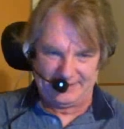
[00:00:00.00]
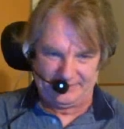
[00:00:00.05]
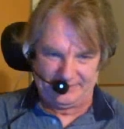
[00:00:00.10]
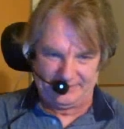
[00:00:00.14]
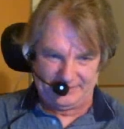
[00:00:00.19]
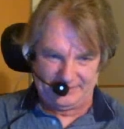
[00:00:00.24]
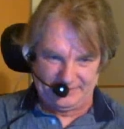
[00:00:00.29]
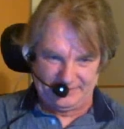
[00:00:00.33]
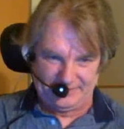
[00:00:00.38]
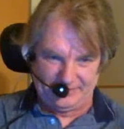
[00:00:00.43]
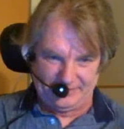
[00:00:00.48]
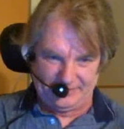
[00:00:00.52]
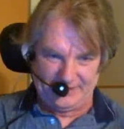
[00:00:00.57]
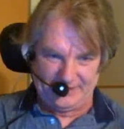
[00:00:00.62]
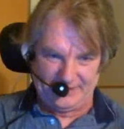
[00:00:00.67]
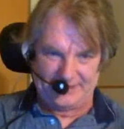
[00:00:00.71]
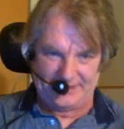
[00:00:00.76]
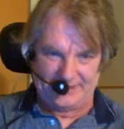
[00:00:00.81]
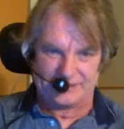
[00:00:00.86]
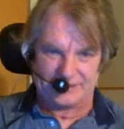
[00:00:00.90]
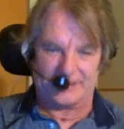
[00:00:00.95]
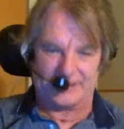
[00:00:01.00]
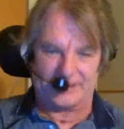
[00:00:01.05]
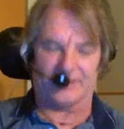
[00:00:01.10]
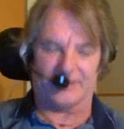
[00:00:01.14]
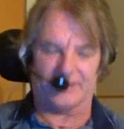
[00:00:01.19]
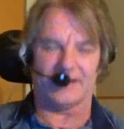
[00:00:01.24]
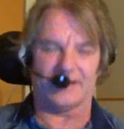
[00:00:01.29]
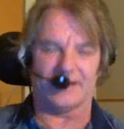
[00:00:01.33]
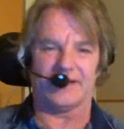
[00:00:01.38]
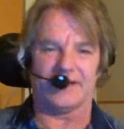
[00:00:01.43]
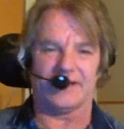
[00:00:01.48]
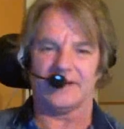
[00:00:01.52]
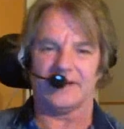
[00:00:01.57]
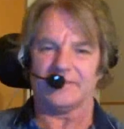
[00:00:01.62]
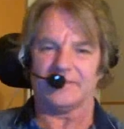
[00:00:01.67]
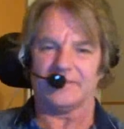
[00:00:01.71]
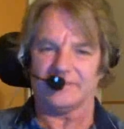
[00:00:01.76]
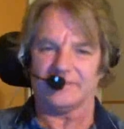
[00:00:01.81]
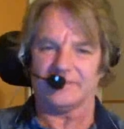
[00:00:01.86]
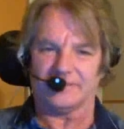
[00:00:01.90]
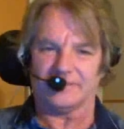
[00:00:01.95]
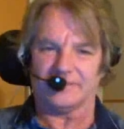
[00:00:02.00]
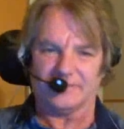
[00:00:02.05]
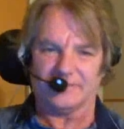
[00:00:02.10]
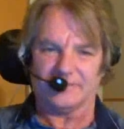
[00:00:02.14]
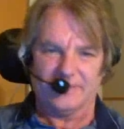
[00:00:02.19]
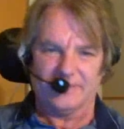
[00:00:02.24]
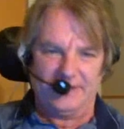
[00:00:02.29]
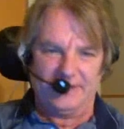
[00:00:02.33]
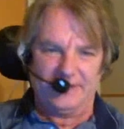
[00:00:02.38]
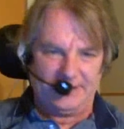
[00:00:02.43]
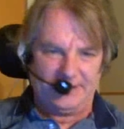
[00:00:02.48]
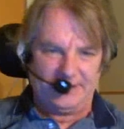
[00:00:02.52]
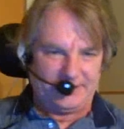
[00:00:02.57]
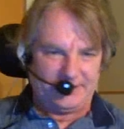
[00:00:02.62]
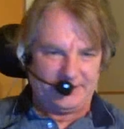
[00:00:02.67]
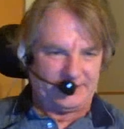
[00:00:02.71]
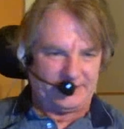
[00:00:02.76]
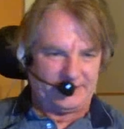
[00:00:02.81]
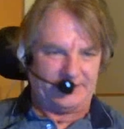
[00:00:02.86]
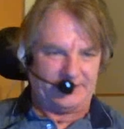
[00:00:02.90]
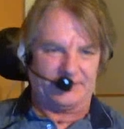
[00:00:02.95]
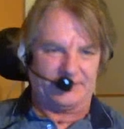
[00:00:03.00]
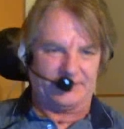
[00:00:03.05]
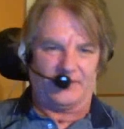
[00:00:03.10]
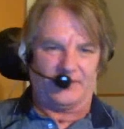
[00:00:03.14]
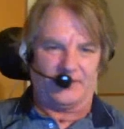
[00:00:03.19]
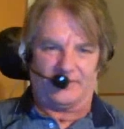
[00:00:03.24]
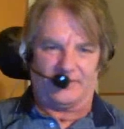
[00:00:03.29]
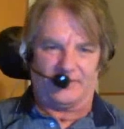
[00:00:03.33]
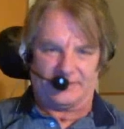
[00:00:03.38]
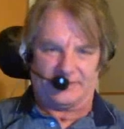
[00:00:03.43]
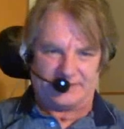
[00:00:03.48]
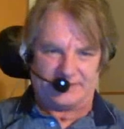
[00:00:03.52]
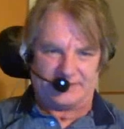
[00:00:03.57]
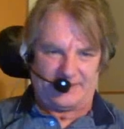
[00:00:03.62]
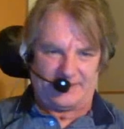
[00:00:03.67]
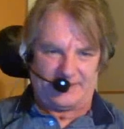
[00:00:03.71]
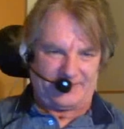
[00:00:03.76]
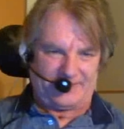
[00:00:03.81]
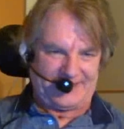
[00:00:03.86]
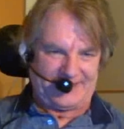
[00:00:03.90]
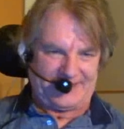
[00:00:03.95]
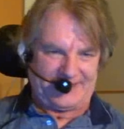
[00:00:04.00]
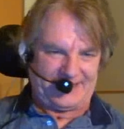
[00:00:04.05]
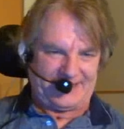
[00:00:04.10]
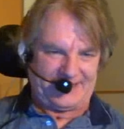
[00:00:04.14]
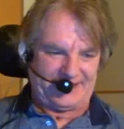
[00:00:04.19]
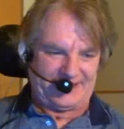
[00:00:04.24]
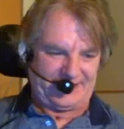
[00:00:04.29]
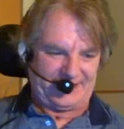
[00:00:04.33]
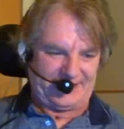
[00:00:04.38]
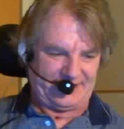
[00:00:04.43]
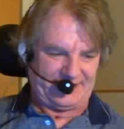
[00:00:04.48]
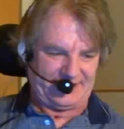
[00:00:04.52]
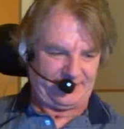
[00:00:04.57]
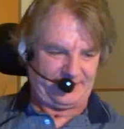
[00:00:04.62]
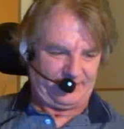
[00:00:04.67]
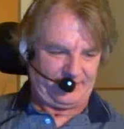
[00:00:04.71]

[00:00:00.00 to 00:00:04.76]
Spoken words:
and bring that shower head up and go on top of my head again,